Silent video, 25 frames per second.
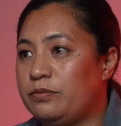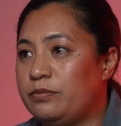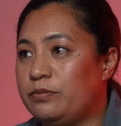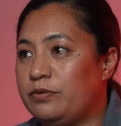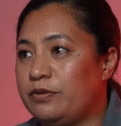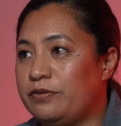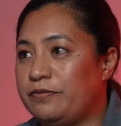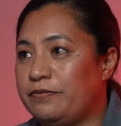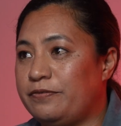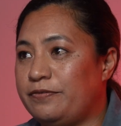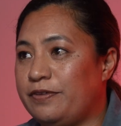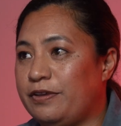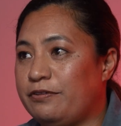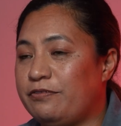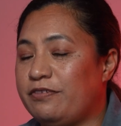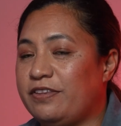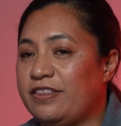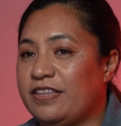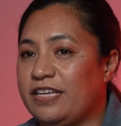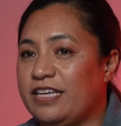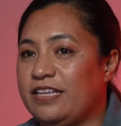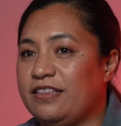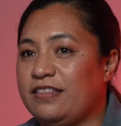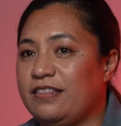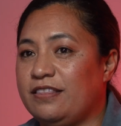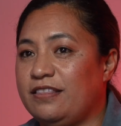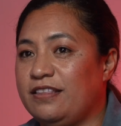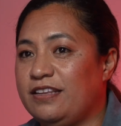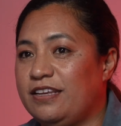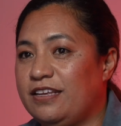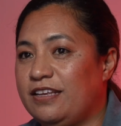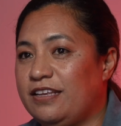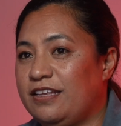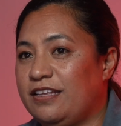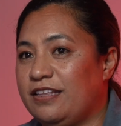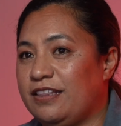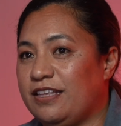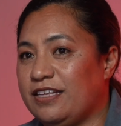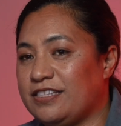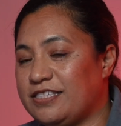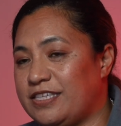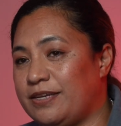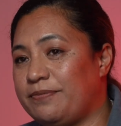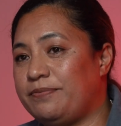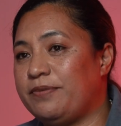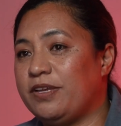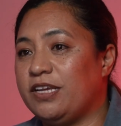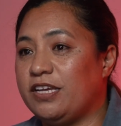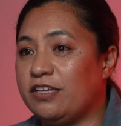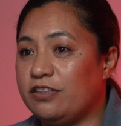with everything that's
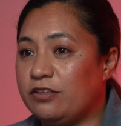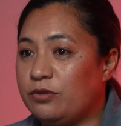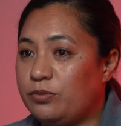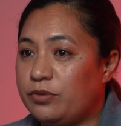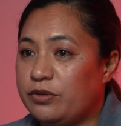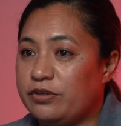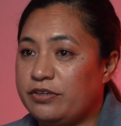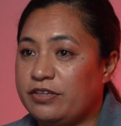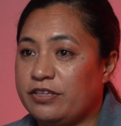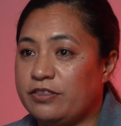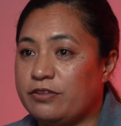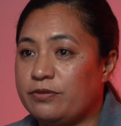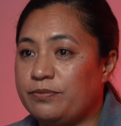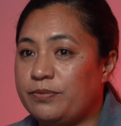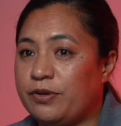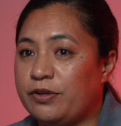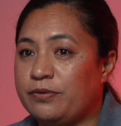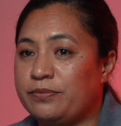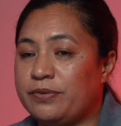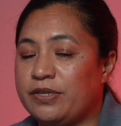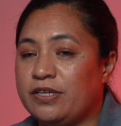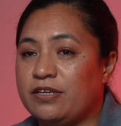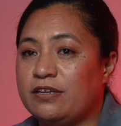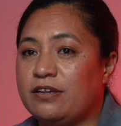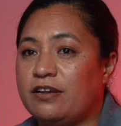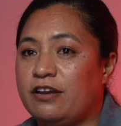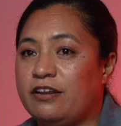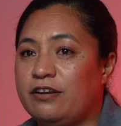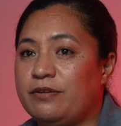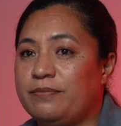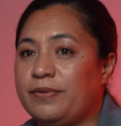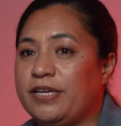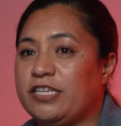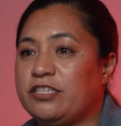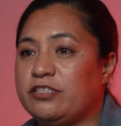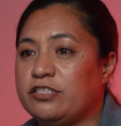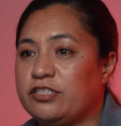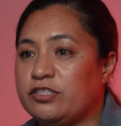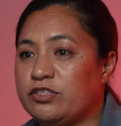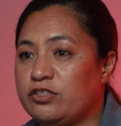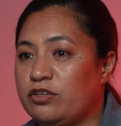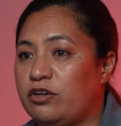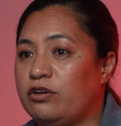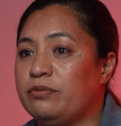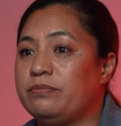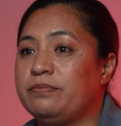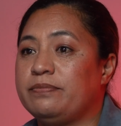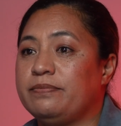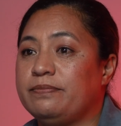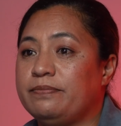happening in the world at the moment kind of made you
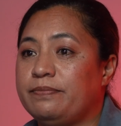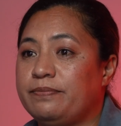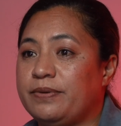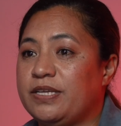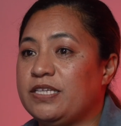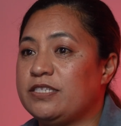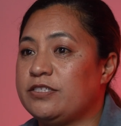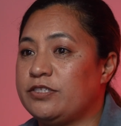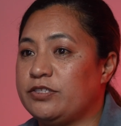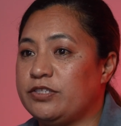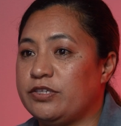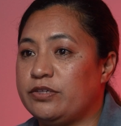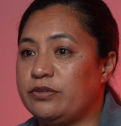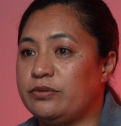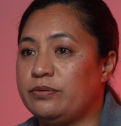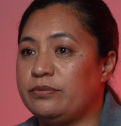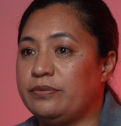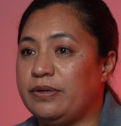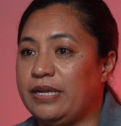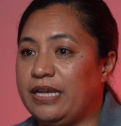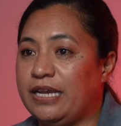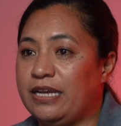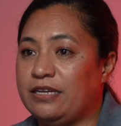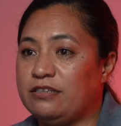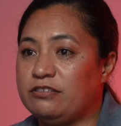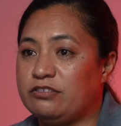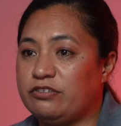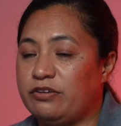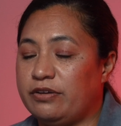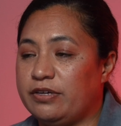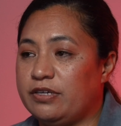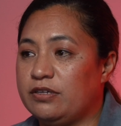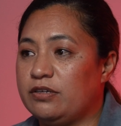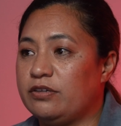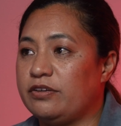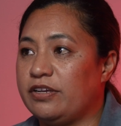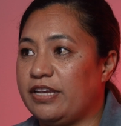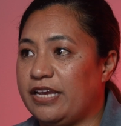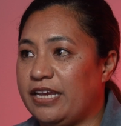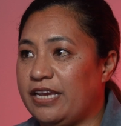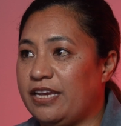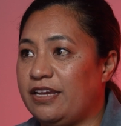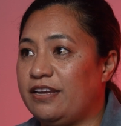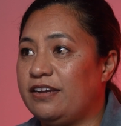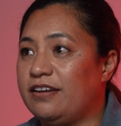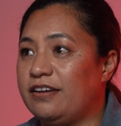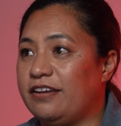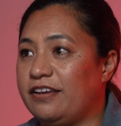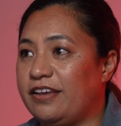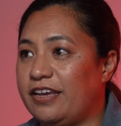stop, be still and try and look
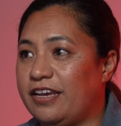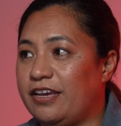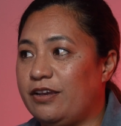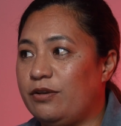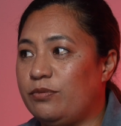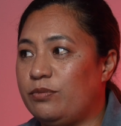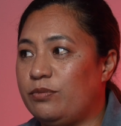at, okay,